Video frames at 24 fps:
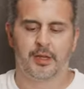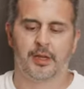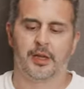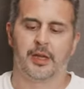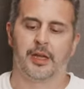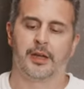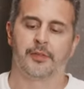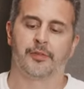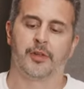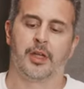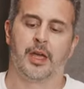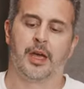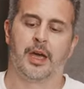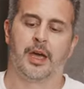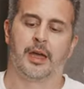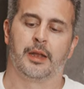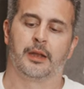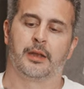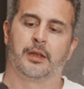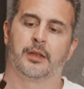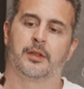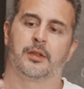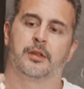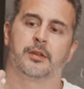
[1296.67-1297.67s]
I've
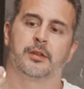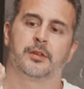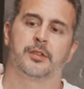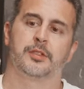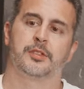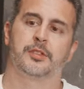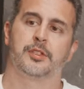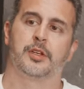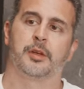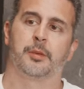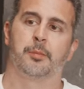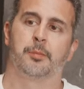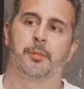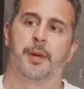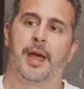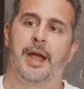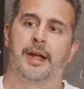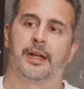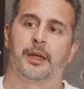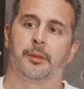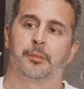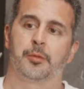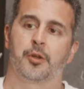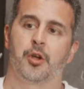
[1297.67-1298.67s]
got some
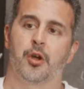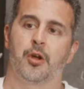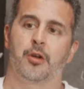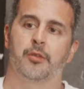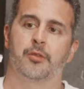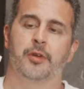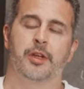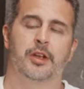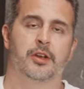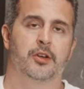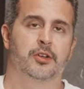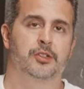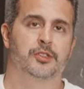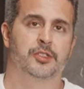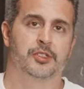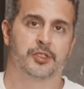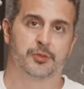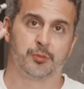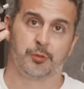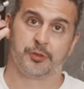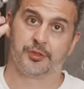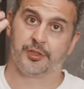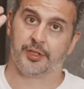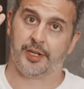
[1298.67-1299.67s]
backup card readers.
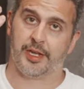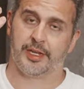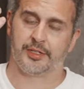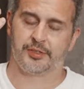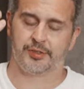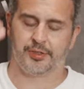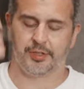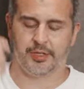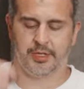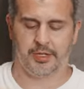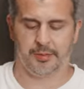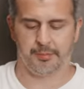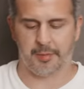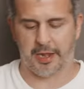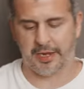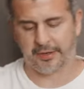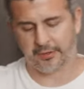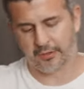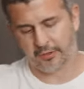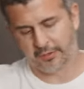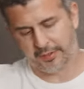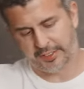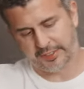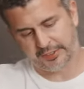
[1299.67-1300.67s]
This one's an SD,
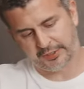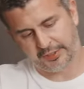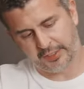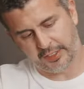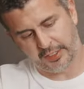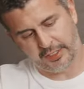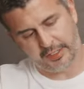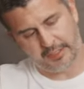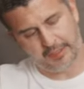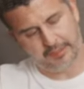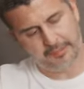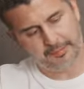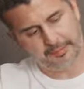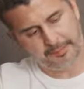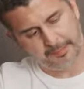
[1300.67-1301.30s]
micro SD.